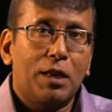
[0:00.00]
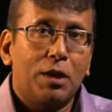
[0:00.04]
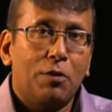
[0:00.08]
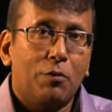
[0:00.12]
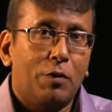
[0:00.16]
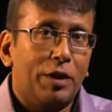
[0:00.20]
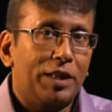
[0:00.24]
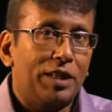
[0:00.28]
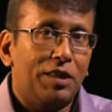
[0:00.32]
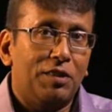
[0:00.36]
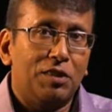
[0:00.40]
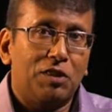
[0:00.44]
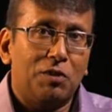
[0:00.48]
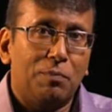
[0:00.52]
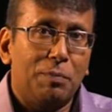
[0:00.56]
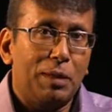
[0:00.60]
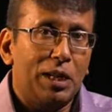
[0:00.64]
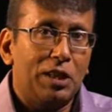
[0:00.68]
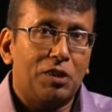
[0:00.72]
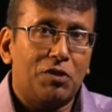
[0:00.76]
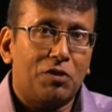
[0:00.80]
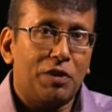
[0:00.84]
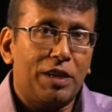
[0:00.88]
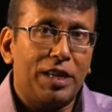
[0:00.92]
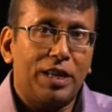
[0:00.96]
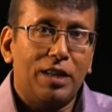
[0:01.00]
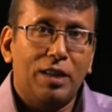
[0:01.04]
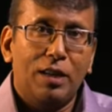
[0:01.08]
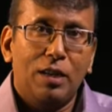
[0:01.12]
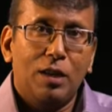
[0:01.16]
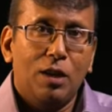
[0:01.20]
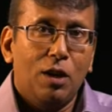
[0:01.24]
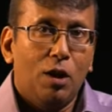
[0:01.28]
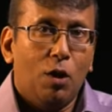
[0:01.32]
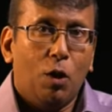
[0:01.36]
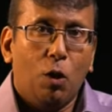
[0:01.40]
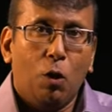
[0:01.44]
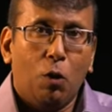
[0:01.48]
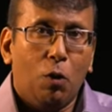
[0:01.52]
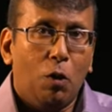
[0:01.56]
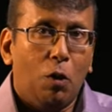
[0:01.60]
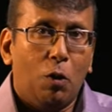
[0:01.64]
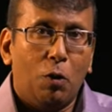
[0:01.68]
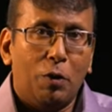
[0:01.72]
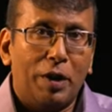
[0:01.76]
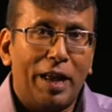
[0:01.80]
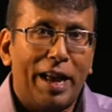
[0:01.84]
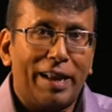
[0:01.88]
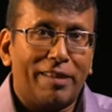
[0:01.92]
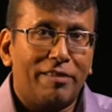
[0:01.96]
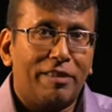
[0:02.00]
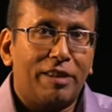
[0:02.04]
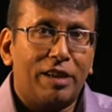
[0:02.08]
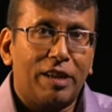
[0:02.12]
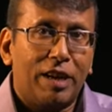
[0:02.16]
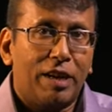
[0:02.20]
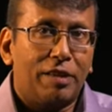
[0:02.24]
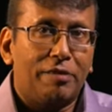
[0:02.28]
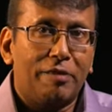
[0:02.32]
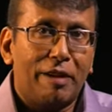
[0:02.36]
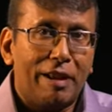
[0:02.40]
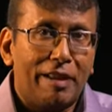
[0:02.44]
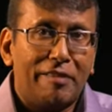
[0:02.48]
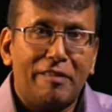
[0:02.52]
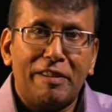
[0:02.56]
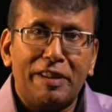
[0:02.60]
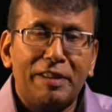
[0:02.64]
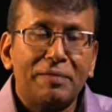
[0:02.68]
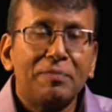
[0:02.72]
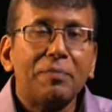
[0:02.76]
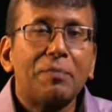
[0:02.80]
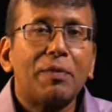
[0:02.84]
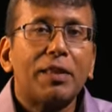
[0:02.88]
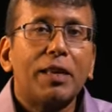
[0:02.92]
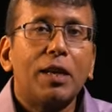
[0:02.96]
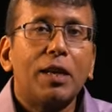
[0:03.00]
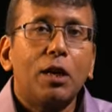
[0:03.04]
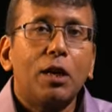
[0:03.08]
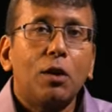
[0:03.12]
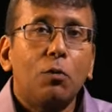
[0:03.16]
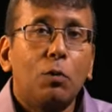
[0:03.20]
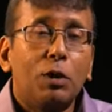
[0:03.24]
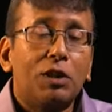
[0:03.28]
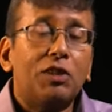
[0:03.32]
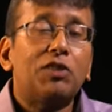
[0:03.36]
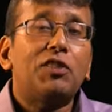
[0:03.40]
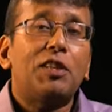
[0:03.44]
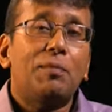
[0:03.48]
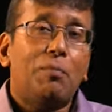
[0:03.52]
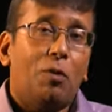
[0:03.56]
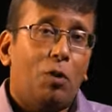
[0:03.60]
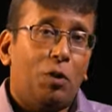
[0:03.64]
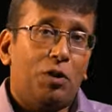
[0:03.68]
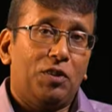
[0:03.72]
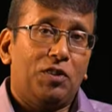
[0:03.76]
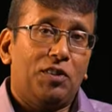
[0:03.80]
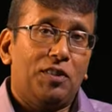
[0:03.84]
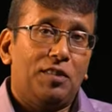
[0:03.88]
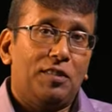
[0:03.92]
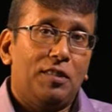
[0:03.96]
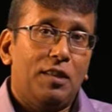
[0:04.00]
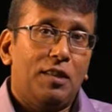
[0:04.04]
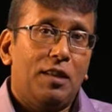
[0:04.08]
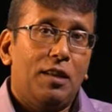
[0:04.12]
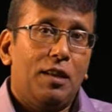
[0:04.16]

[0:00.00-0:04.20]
whether it's military or agrarian, were the sepoys.